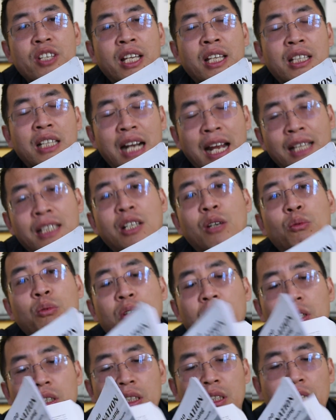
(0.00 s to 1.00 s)
in the
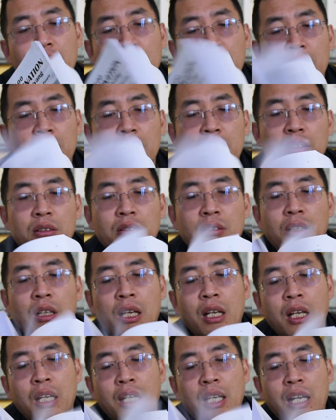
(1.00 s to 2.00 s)
underworld. So
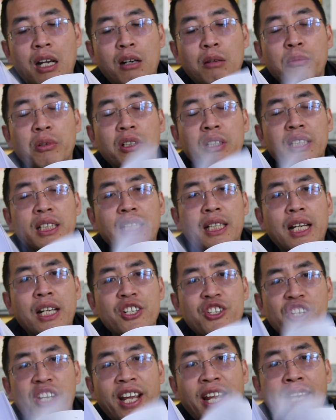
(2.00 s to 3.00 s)
everybody
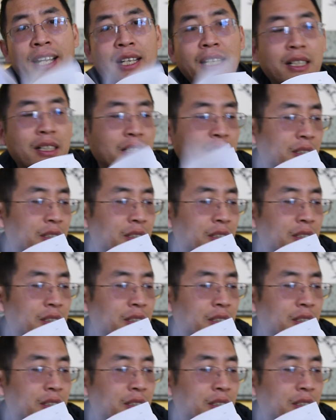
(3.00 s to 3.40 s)
can check.